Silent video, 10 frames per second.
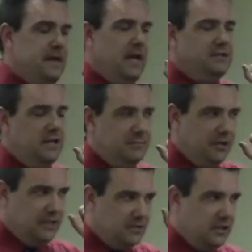Has
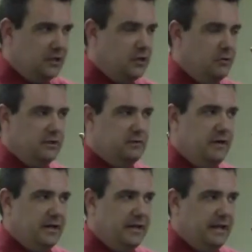anybody seen Codex
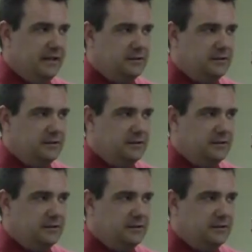Vaticanus?